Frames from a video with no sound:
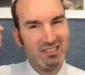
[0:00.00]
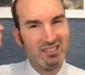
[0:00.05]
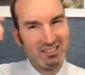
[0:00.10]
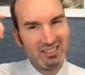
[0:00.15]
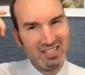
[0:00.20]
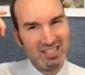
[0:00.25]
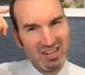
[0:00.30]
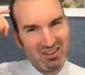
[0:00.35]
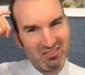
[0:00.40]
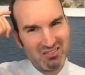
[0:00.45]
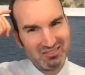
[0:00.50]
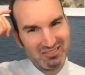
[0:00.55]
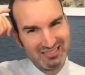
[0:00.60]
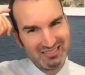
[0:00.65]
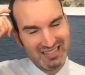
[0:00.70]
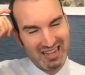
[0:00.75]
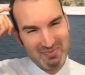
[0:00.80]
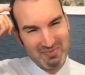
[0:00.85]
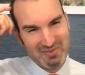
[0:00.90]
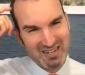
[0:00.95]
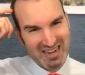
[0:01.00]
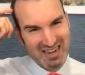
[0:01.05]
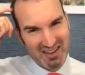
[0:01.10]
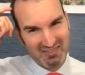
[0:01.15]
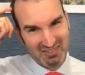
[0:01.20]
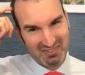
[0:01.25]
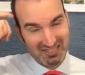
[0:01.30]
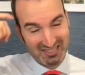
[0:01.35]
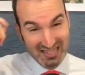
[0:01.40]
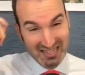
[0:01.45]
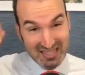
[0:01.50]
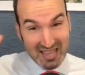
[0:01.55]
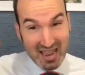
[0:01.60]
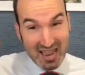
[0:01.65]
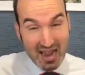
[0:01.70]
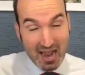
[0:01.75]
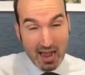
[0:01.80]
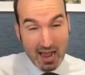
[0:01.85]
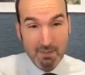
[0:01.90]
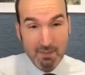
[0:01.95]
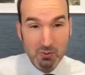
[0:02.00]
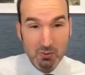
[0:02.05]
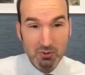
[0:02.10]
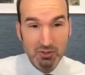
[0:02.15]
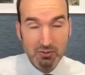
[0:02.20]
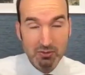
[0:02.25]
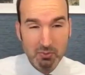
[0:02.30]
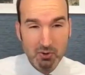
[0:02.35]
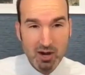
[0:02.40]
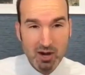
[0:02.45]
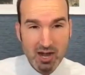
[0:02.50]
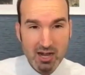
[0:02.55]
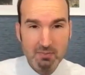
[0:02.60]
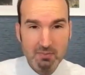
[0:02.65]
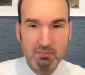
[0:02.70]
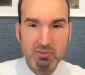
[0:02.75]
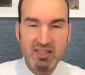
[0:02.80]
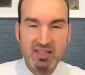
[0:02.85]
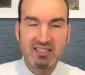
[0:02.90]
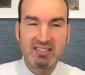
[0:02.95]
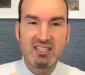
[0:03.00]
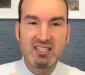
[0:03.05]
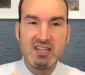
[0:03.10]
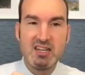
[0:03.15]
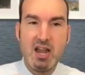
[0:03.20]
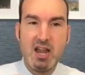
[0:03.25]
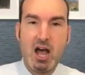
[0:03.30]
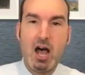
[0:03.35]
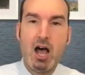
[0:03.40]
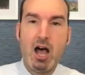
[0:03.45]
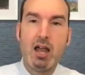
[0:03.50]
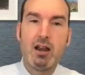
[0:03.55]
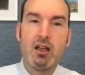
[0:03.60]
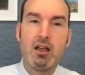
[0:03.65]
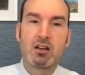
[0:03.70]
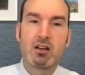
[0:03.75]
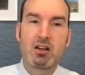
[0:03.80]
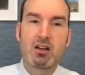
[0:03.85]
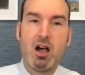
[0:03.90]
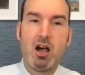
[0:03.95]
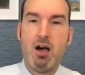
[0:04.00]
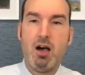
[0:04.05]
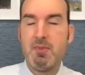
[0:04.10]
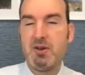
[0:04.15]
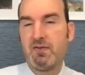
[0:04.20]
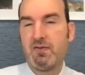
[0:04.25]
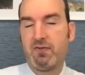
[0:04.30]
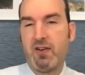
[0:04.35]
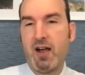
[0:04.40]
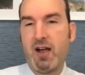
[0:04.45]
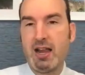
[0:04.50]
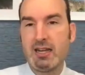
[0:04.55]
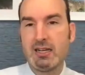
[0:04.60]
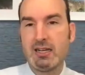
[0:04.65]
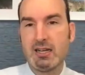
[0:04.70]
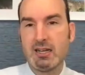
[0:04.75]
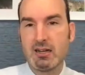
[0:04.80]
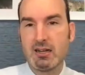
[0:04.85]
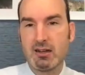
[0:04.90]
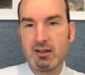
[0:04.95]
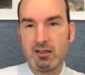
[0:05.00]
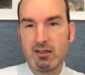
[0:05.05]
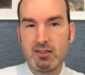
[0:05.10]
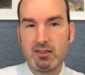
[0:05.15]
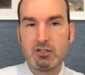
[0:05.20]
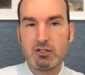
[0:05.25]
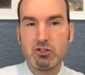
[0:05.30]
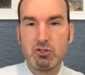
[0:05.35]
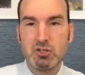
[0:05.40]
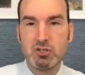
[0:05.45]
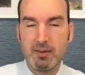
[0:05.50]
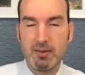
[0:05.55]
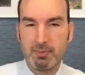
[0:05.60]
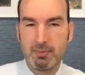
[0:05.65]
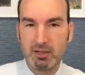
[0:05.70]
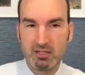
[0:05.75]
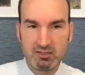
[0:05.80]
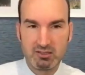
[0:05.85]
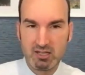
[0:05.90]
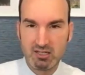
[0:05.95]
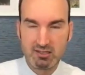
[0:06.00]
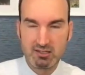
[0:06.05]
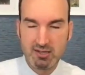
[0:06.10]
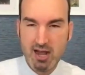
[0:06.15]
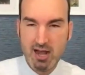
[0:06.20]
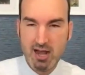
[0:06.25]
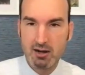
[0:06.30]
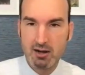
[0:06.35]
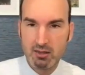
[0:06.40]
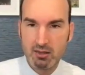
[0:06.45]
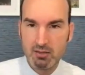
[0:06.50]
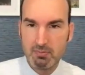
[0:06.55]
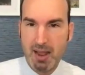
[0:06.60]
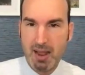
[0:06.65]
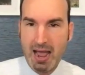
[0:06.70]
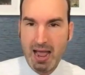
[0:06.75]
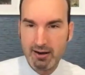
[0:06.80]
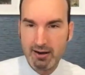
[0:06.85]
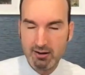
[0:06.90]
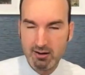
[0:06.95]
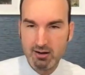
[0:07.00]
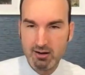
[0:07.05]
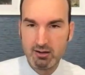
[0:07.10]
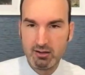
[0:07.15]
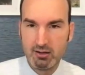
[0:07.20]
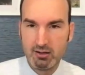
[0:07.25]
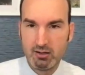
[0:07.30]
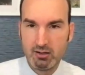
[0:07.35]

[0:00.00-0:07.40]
You know, I mean, I've seen that happen with the brain, but that's not a common finding that you typically see. It's not the pattern.